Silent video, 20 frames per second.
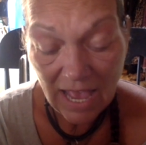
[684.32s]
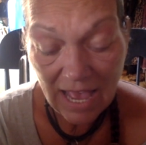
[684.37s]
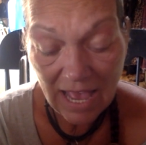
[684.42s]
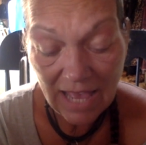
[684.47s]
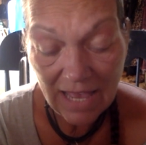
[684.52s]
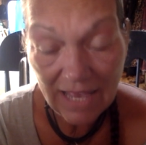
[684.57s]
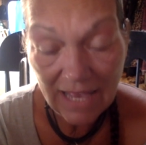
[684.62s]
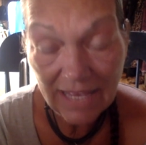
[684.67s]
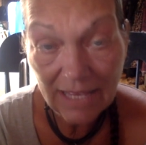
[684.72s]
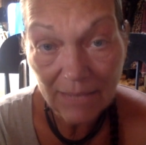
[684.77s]

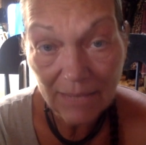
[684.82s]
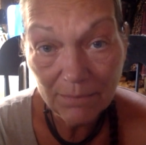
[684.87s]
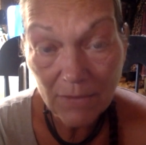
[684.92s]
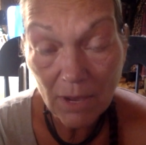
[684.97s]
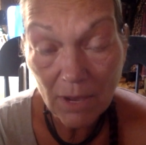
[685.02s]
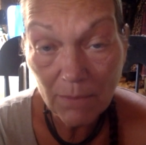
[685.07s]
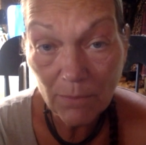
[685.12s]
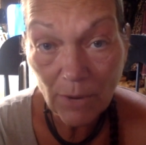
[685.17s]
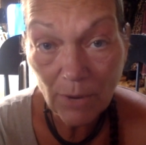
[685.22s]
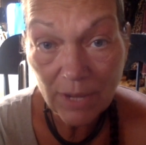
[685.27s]
I am
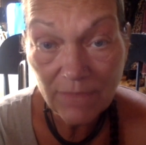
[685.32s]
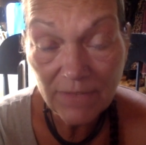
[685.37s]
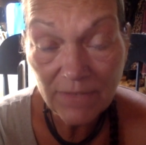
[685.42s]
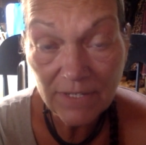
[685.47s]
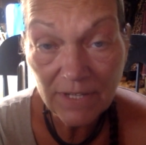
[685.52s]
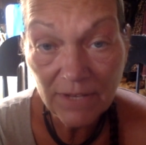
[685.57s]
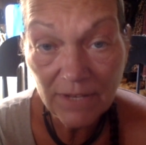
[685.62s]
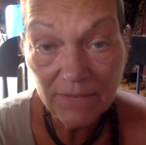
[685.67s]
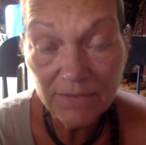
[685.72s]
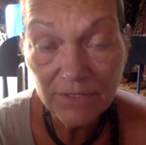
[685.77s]
not brave
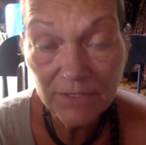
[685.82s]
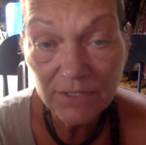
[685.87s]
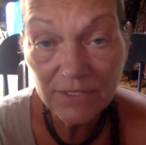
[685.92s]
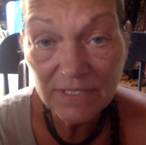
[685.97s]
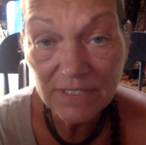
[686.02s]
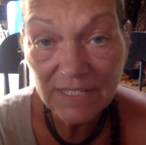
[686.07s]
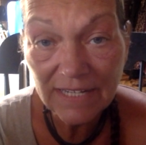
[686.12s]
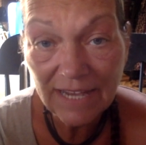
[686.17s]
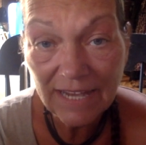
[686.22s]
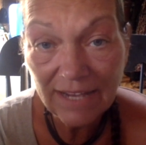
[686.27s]
enough to
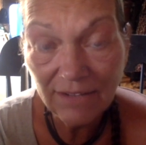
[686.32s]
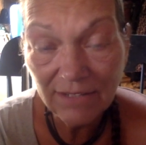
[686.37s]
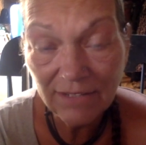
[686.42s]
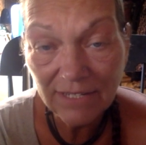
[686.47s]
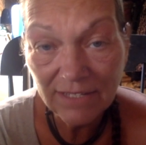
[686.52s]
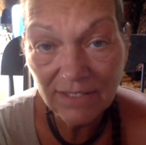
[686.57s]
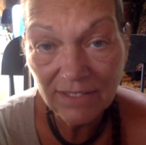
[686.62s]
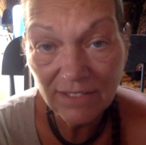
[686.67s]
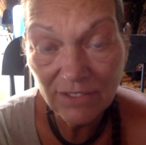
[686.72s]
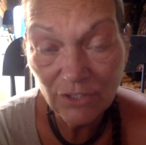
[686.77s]
sit out
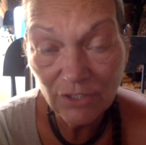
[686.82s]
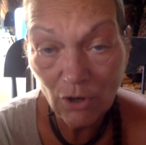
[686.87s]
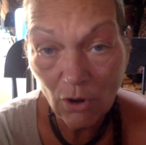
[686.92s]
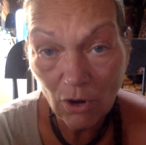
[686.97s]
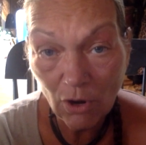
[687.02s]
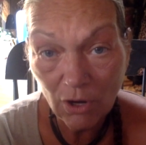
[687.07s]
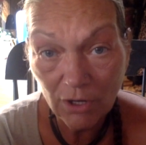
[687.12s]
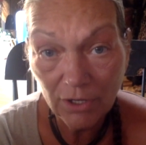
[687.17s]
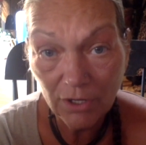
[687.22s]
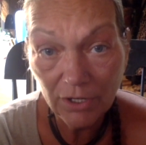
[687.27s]
in the
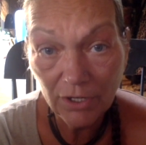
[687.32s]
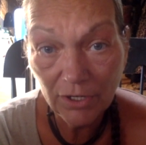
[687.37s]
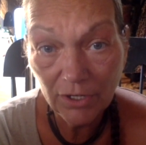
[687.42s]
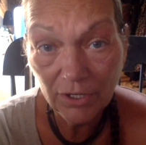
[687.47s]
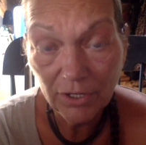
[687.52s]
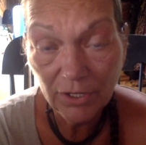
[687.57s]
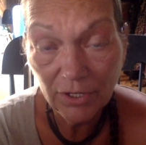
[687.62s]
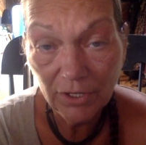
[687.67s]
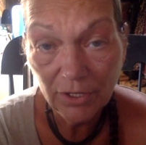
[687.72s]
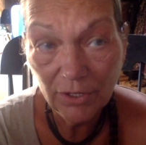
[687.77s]
dark
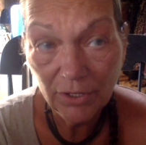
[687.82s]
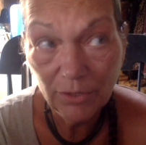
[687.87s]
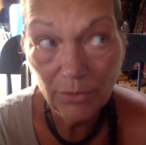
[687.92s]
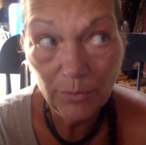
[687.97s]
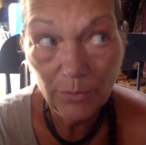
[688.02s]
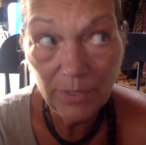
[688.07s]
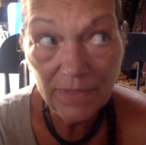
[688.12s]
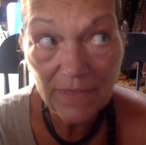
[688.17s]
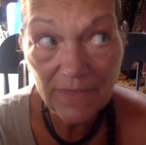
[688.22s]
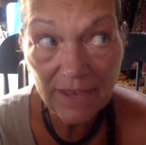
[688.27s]

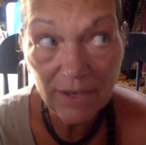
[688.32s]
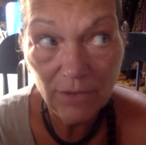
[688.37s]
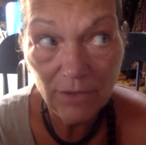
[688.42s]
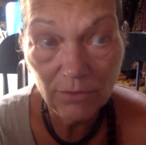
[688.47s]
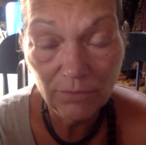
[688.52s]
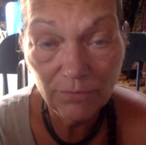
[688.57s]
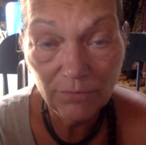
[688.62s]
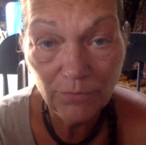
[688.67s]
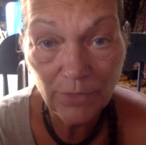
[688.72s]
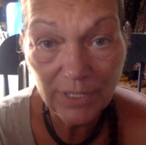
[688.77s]
without
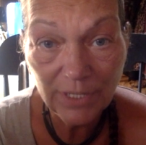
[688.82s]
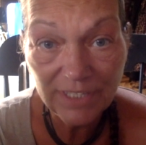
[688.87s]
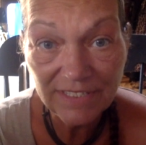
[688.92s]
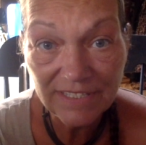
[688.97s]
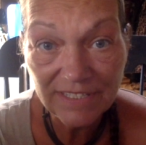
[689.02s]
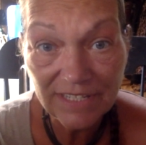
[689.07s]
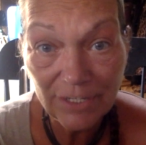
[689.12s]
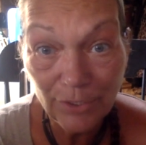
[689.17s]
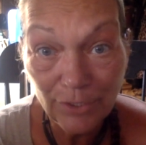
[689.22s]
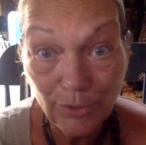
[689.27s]
friends
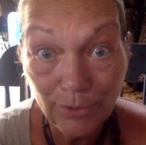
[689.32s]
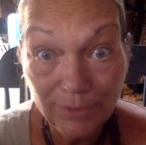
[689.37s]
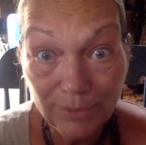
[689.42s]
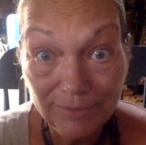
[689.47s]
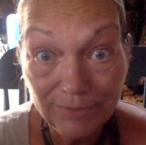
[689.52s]
here.